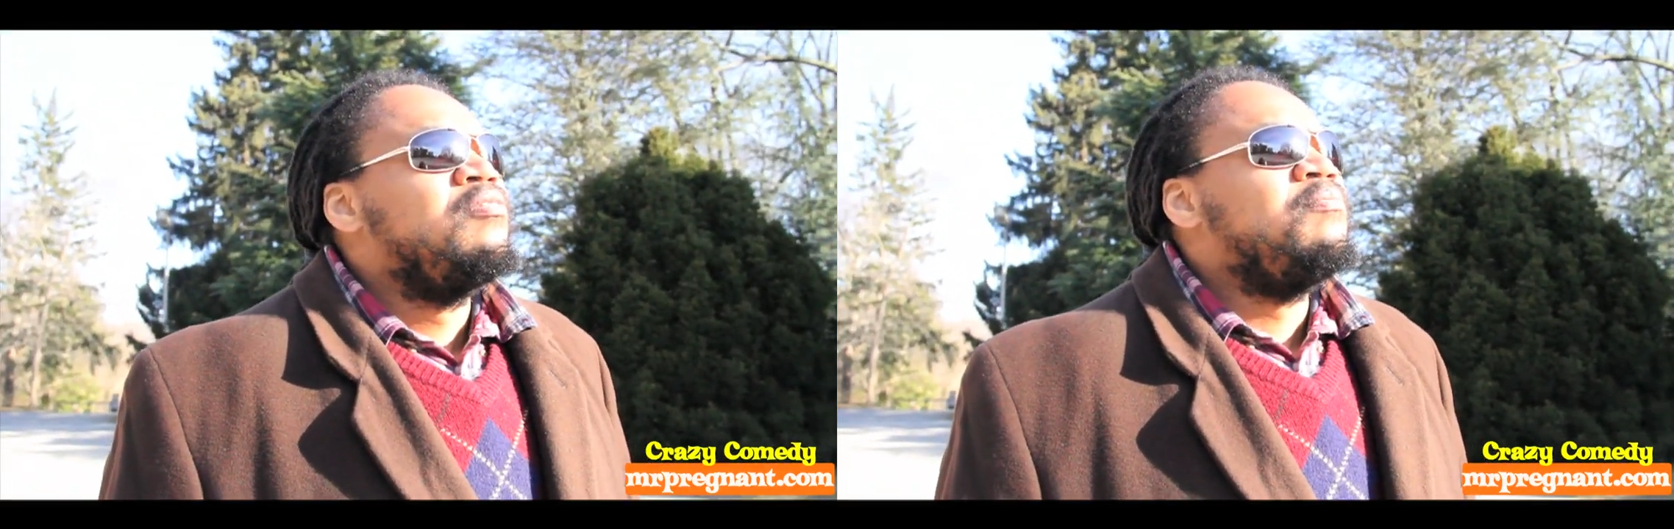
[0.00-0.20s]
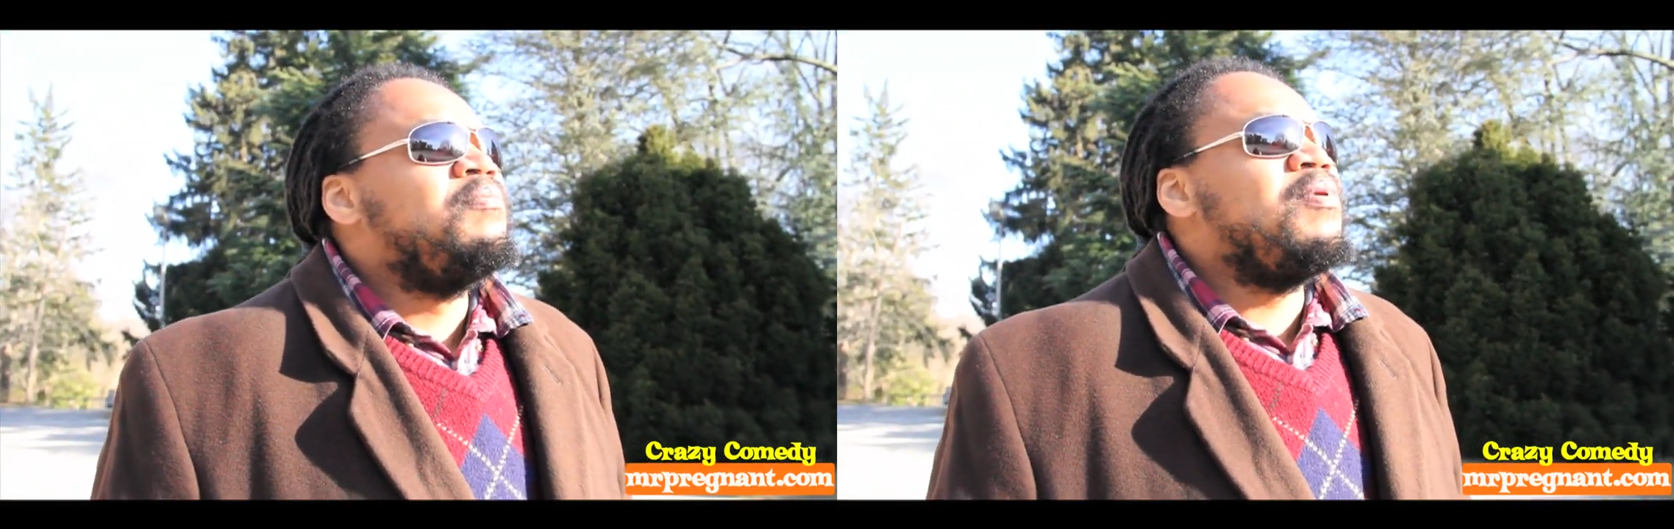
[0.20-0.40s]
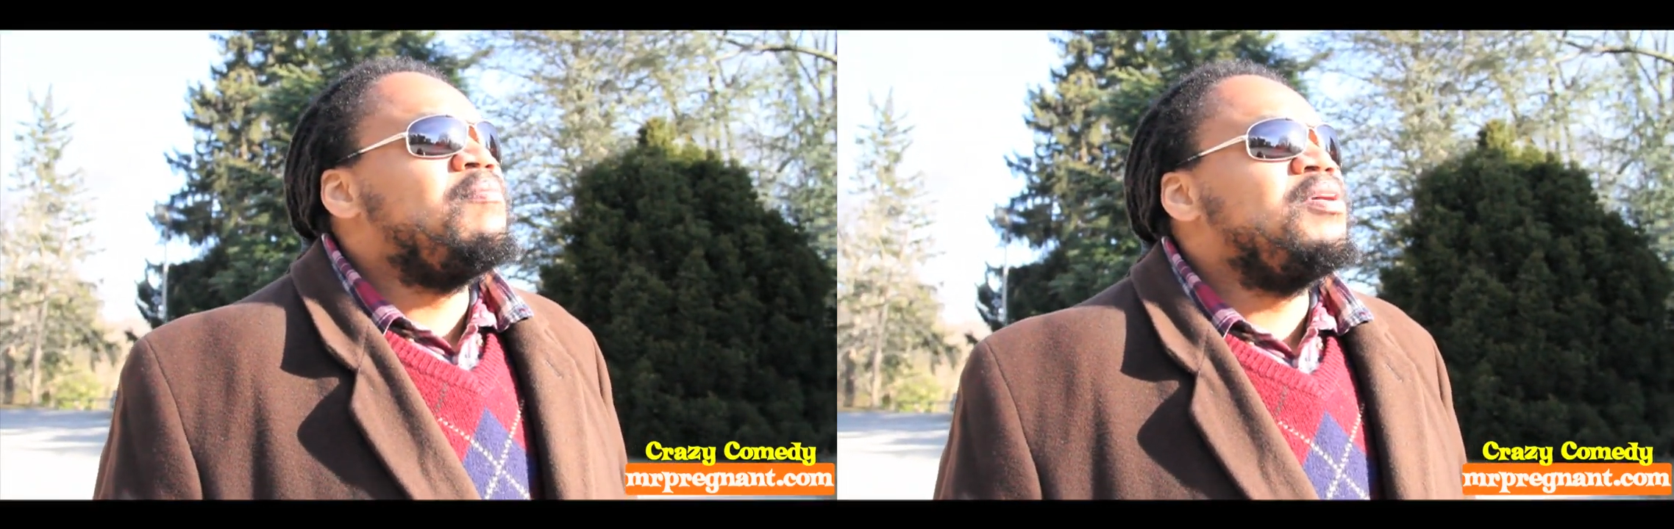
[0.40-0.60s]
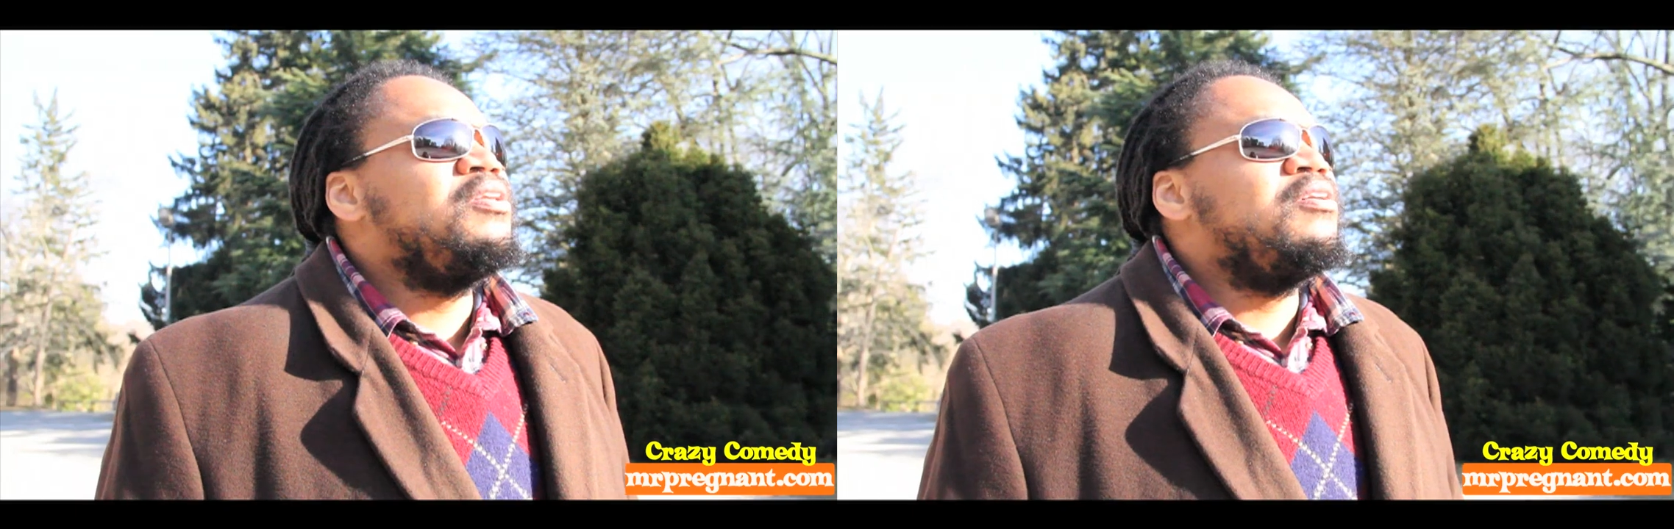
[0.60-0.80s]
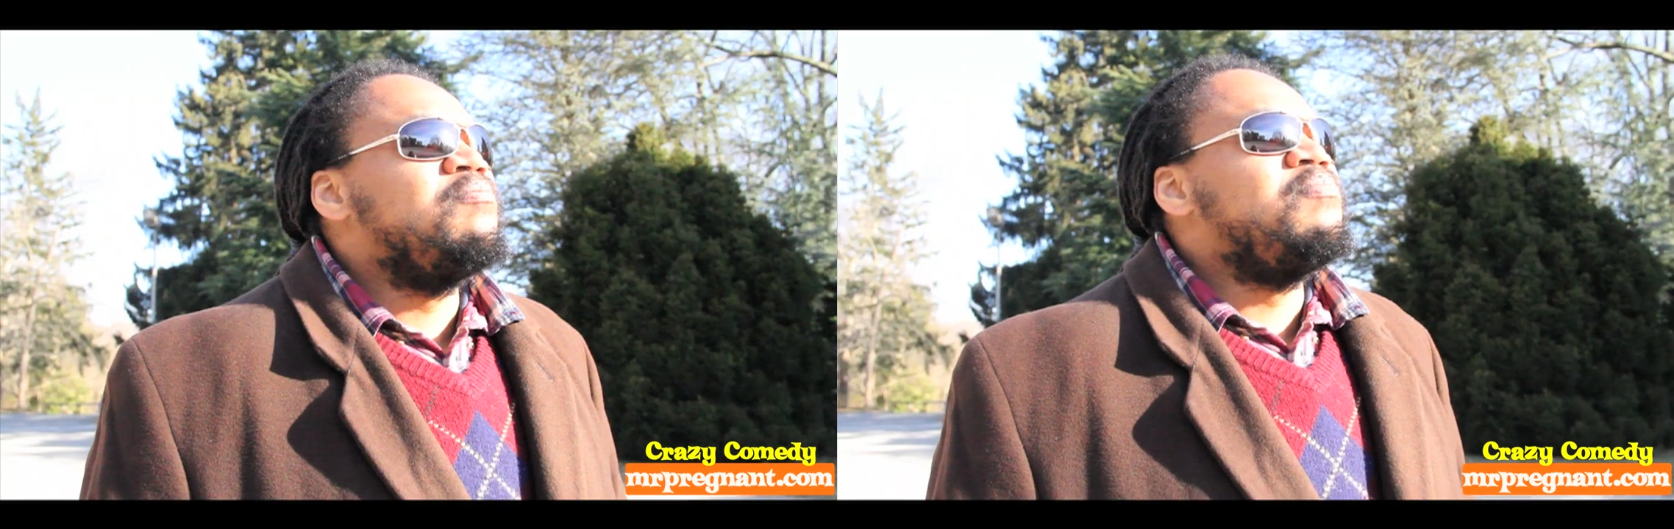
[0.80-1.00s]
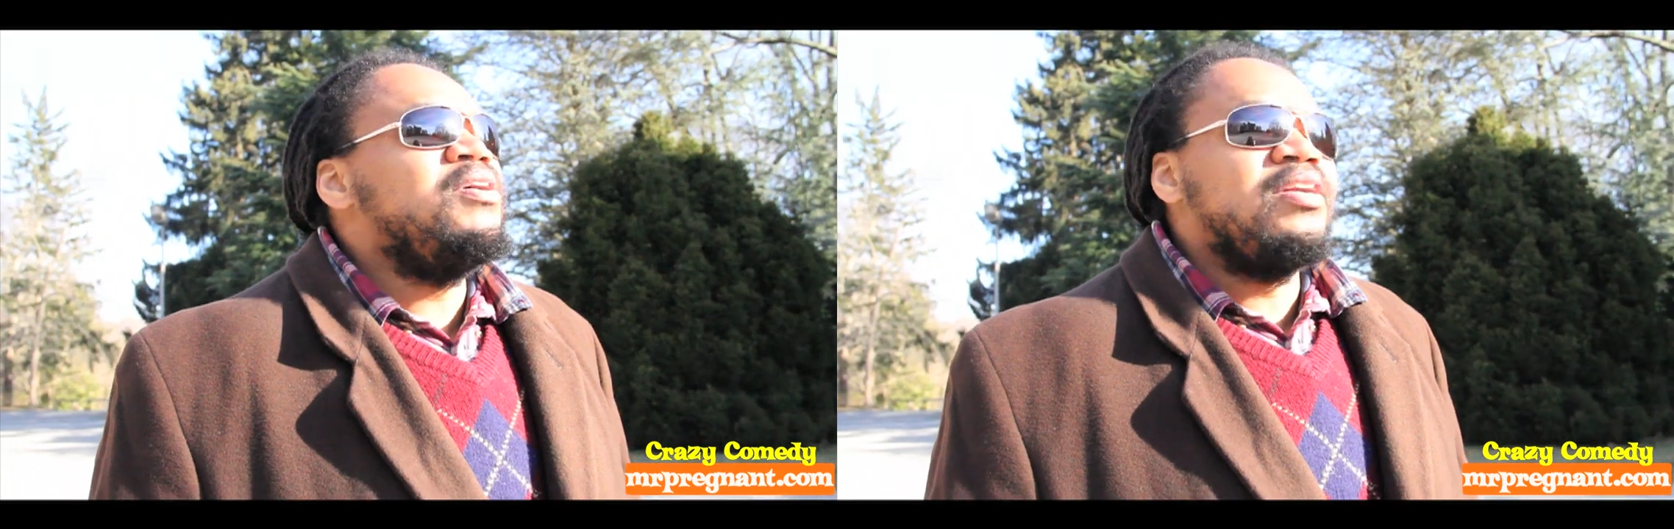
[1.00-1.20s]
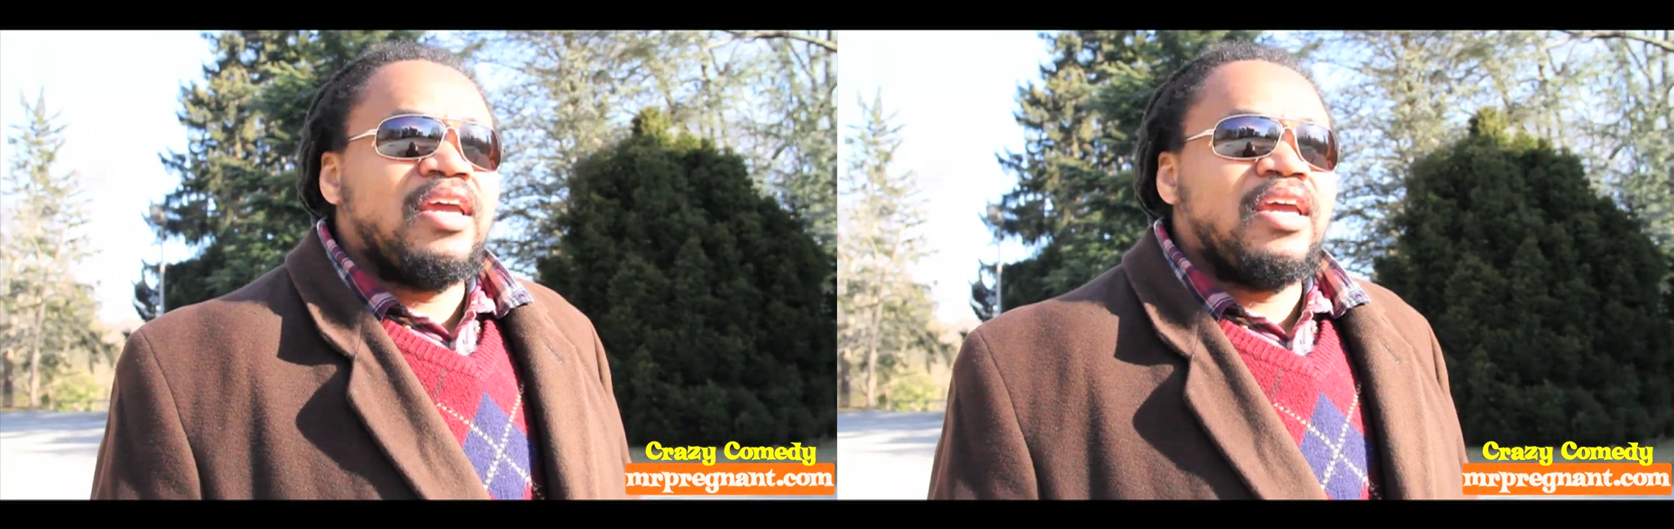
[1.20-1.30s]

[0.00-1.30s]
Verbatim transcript: maybe the bird